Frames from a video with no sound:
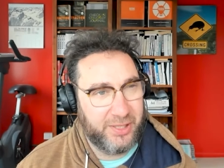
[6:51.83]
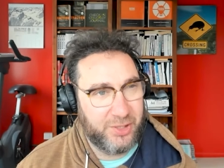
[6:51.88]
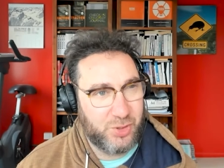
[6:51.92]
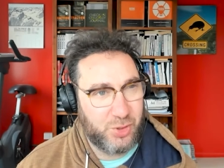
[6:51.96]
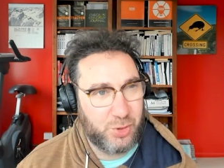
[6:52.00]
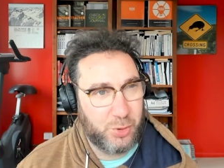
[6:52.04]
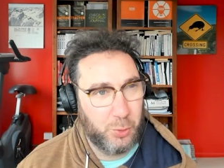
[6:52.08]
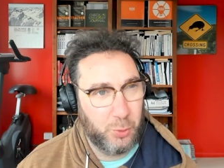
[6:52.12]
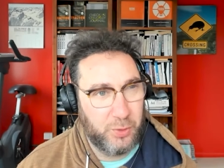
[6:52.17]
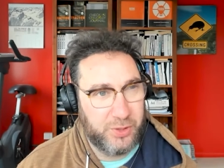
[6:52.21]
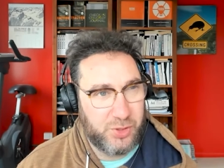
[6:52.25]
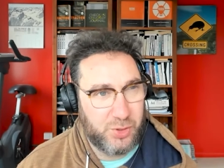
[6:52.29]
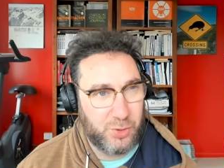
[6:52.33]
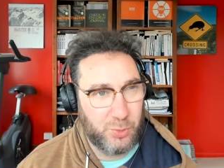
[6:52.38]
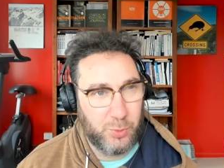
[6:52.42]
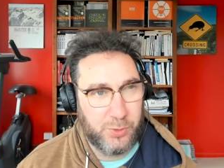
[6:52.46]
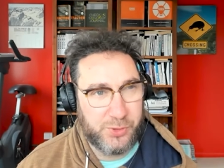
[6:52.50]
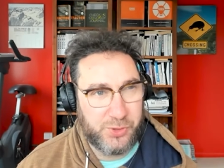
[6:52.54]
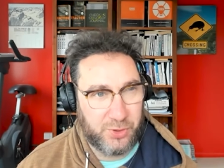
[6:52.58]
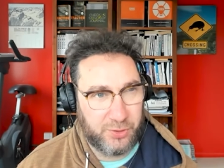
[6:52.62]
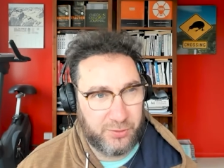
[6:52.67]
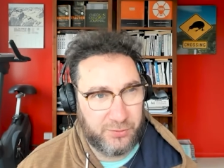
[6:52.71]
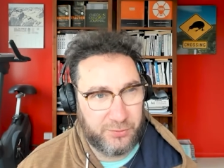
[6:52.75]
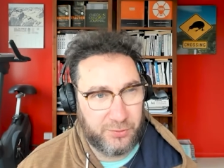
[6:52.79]
at school is
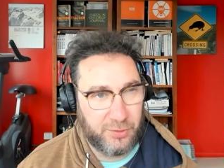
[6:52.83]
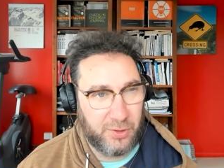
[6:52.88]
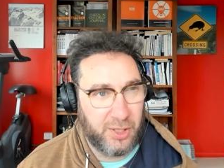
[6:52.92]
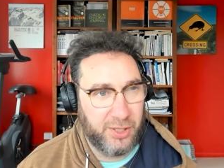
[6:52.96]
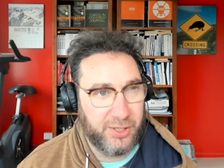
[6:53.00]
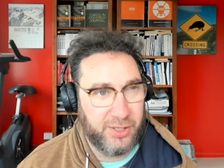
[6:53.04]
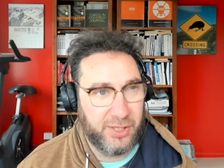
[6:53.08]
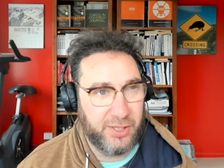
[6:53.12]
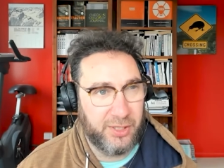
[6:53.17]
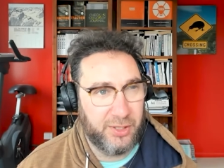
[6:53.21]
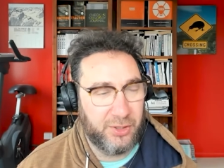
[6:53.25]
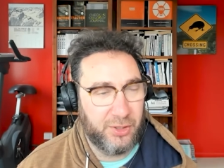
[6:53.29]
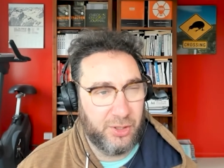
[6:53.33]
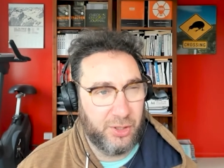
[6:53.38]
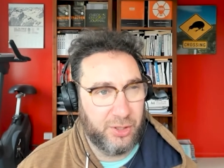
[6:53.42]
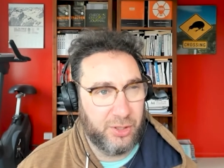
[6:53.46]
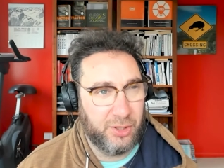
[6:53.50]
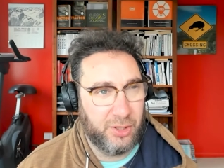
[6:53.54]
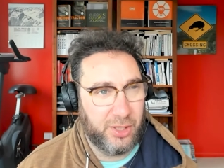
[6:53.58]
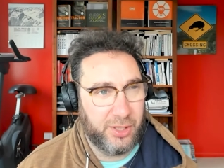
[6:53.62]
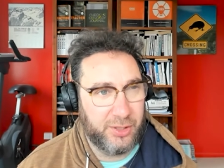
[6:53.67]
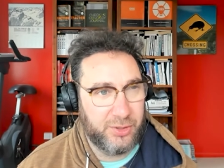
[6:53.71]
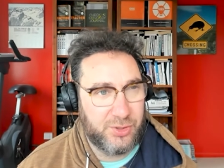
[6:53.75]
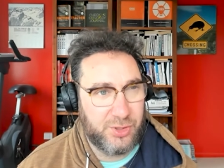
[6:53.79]
always on a Friday at kind
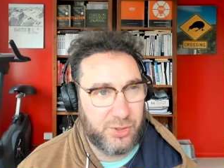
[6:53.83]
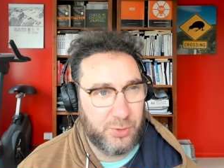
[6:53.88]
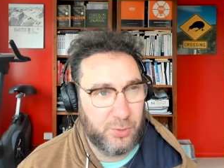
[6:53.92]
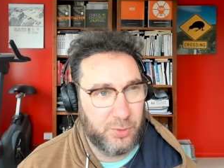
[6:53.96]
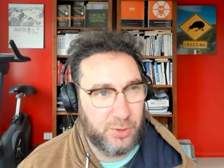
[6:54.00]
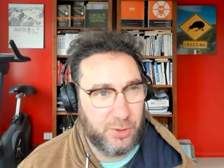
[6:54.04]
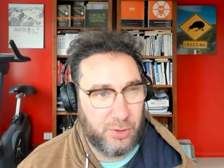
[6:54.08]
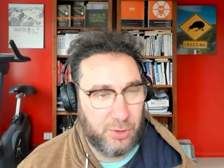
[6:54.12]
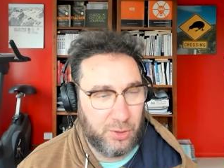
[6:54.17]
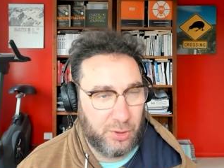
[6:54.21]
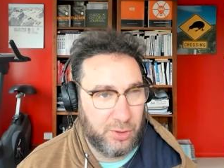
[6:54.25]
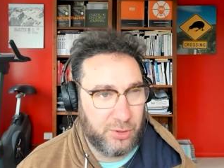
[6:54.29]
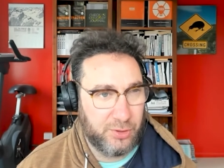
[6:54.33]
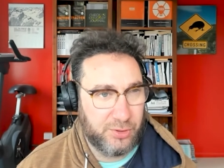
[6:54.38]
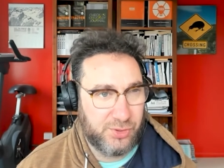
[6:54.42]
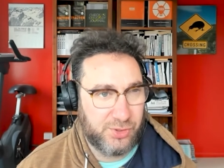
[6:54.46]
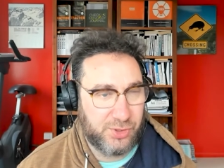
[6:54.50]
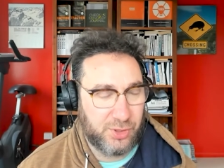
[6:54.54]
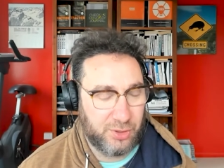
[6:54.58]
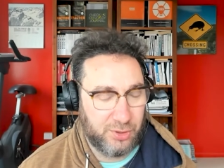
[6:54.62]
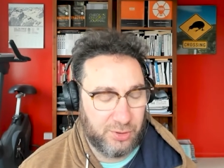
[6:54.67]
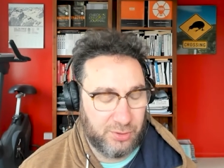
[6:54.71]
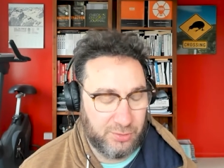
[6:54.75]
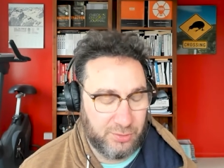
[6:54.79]
of like 2 o'clock,
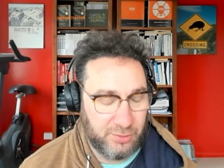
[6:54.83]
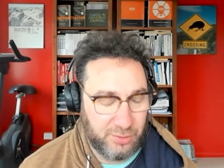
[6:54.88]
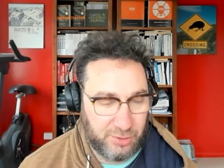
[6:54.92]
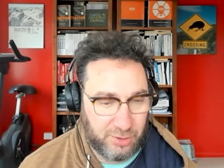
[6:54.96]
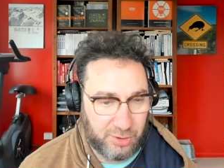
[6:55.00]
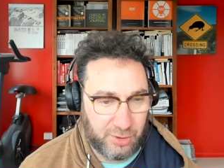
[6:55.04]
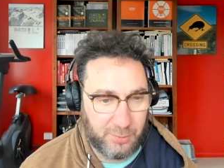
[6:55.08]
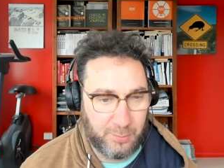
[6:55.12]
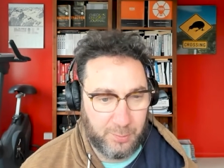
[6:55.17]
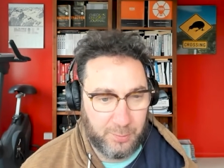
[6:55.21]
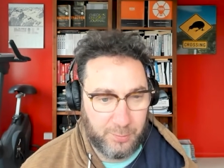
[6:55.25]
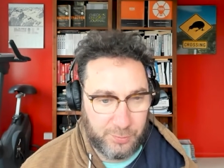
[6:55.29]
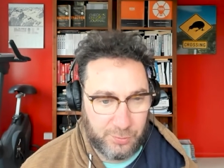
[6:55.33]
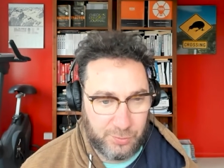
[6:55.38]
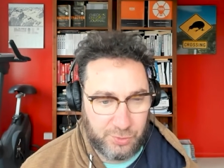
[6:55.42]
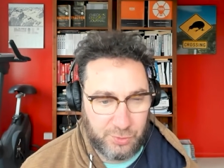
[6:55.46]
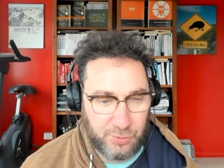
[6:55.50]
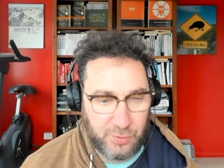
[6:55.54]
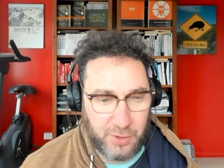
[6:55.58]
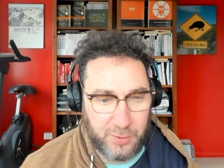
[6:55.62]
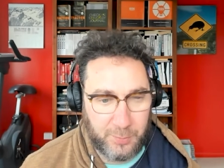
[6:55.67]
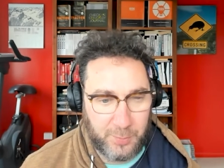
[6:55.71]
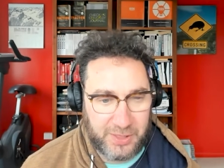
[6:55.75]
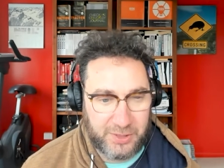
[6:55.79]
so, you know,
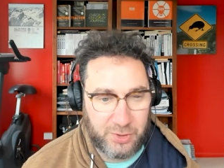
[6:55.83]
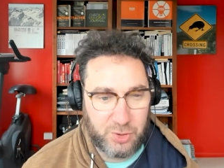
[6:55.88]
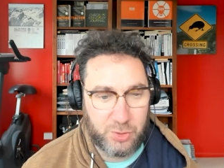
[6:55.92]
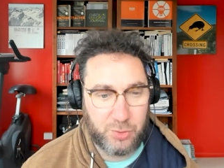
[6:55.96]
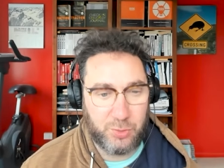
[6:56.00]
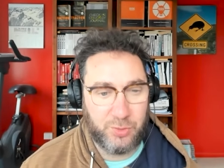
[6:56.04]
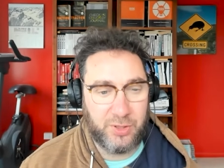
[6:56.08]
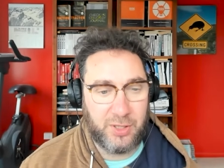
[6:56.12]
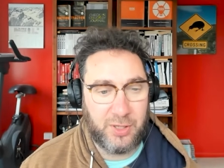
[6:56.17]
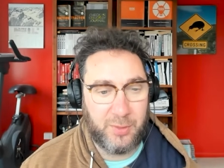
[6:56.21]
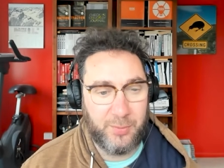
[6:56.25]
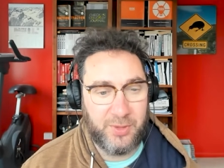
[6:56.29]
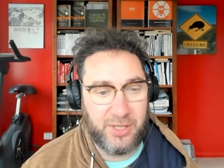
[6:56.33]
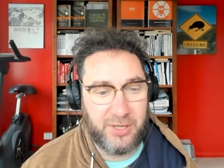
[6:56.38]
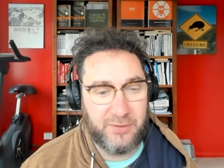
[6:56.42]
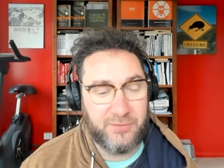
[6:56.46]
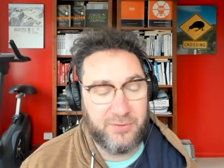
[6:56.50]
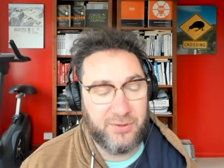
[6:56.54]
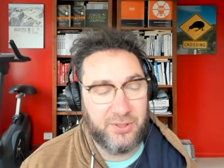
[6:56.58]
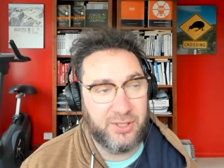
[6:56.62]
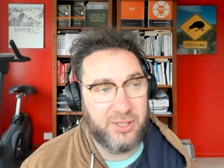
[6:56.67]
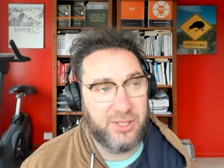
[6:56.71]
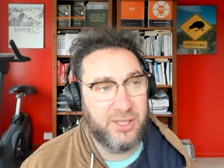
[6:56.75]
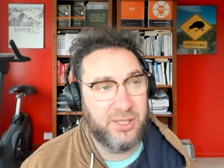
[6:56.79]
trying to make sure that I'm there
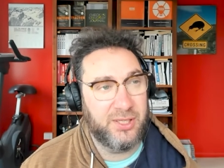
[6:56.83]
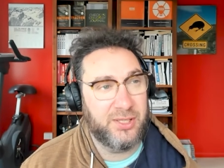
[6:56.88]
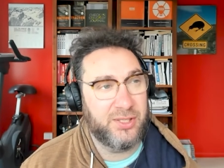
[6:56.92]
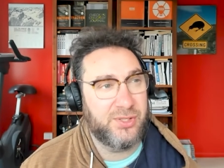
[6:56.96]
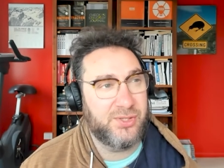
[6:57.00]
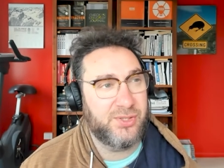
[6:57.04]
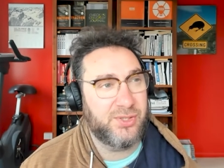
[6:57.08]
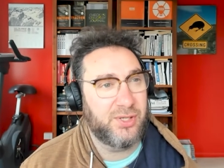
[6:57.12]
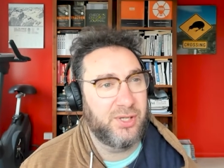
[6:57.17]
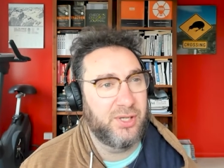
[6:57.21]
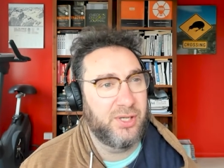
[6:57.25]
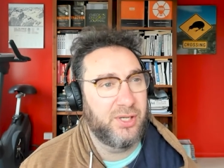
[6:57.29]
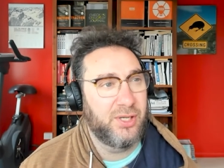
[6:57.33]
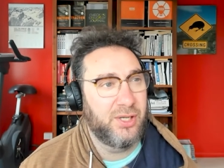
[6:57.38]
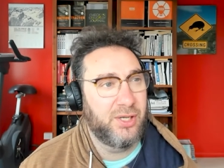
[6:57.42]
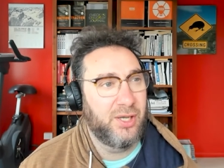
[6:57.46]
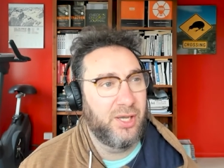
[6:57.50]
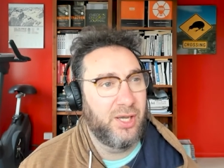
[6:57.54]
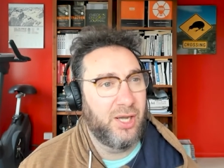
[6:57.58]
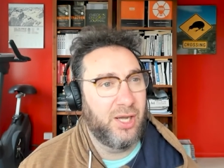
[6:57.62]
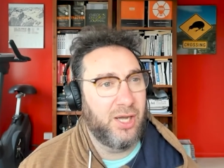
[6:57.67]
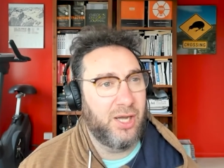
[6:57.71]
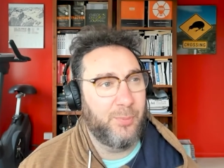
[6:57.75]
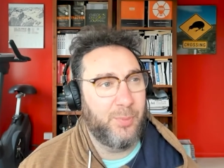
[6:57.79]
for the kids.
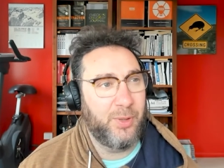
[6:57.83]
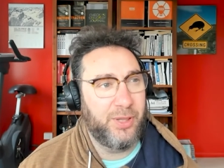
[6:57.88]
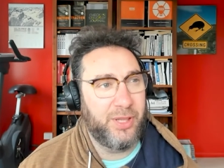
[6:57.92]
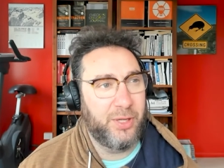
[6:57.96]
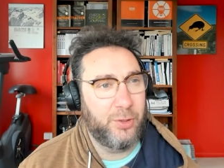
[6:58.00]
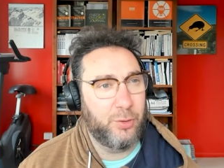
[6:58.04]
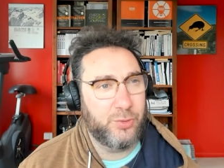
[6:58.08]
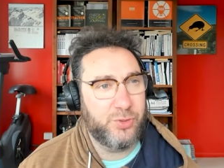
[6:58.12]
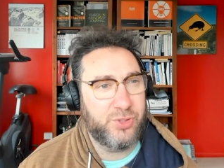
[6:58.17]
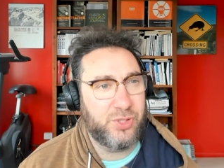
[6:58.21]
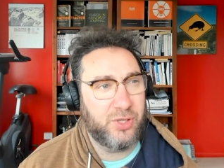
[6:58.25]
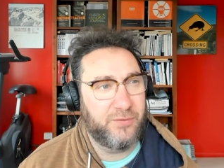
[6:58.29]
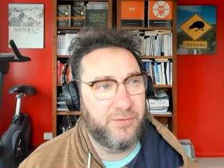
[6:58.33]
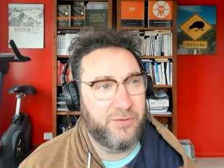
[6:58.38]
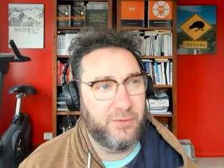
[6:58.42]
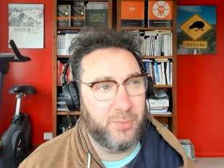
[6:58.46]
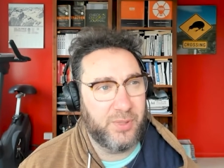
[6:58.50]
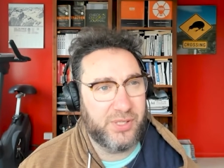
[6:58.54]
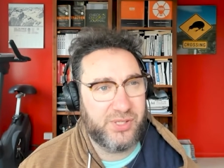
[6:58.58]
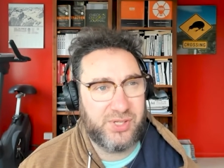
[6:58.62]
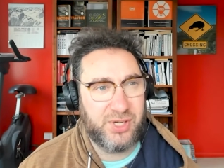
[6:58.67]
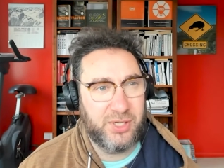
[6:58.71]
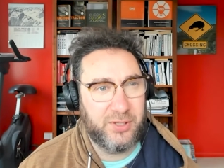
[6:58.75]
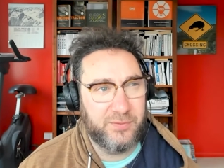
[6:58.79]
Yeah. But then also for
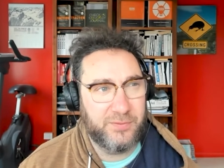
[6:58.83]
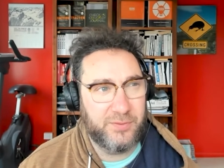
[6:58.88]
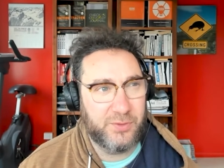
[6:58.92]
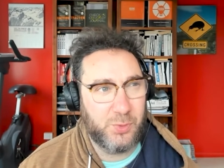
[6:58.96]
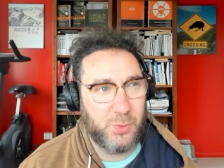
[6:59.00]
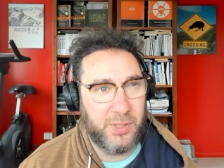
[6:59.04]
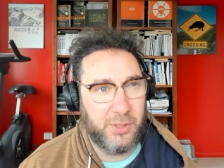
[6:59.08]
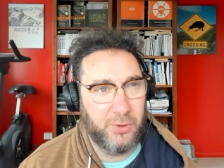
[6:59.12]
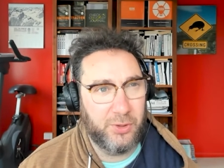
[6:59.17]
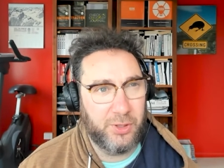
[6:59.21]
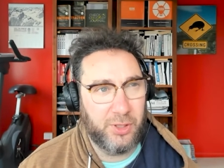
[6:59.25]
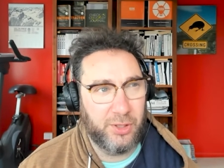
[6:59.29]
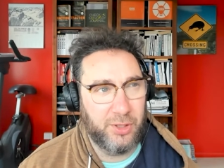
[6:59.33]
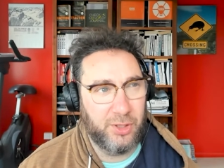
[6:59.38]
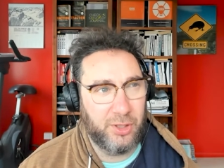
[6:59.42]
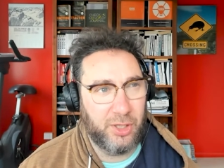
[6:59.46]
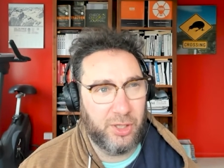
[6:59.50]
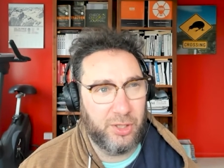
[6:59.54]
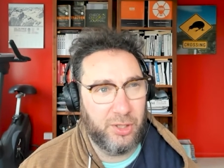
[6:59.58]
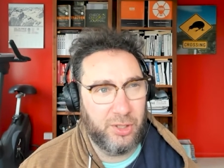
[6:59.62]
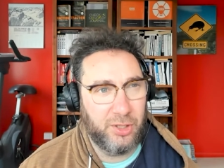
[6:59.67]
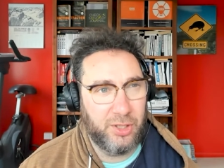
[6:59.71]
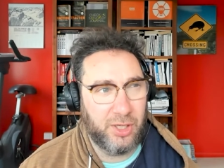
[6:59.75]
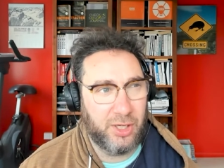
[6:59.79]
myself as well, kind of
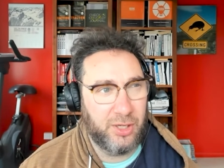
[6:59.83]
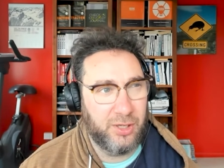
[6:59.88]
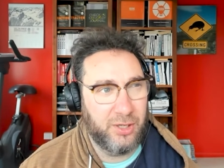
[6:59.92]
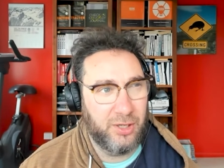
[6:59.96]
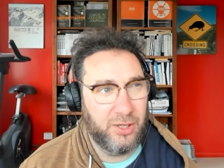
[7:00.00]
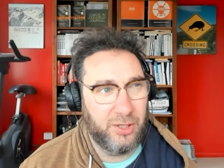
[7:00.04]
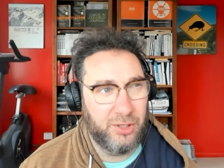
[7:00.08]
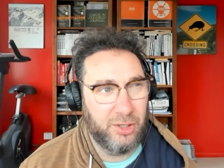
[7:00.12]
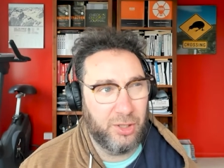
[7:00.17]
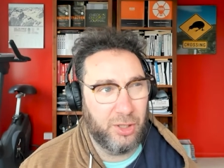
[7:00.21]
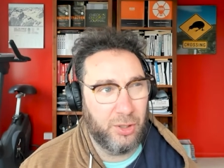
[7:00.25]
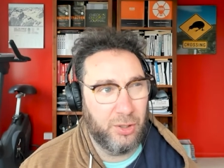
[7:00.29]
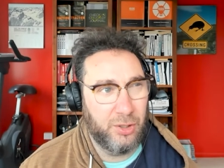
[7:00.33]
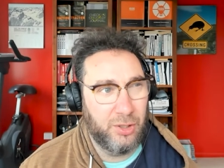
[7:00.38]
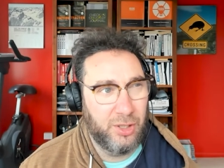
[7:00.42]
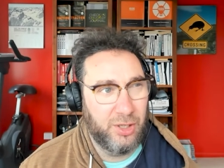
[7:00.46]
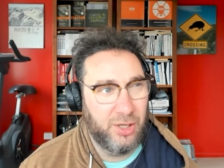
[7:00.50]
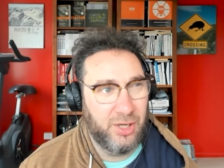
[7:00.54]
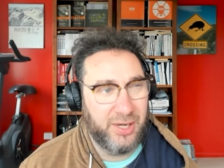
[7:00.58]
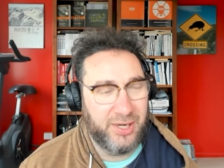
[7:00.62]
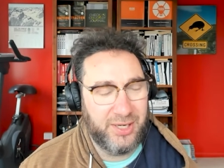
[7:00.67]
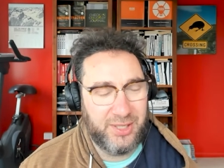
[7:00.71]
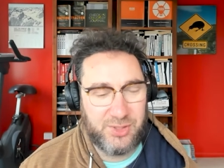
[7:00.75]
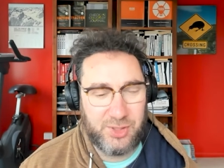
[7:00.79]
going, okay, you know,
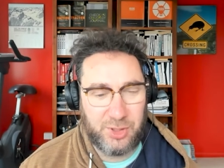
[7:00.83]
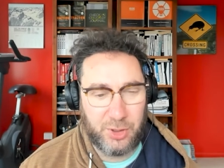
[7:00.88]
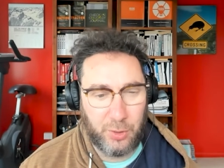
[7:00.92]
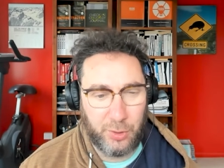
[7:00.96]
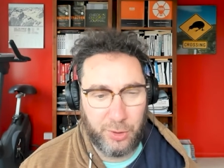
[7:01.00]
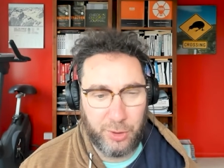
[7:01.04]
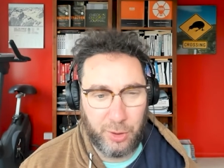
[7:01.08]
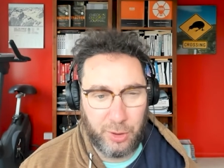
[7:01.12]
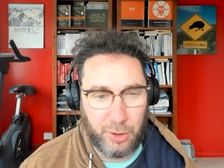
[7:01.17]
I need to go on a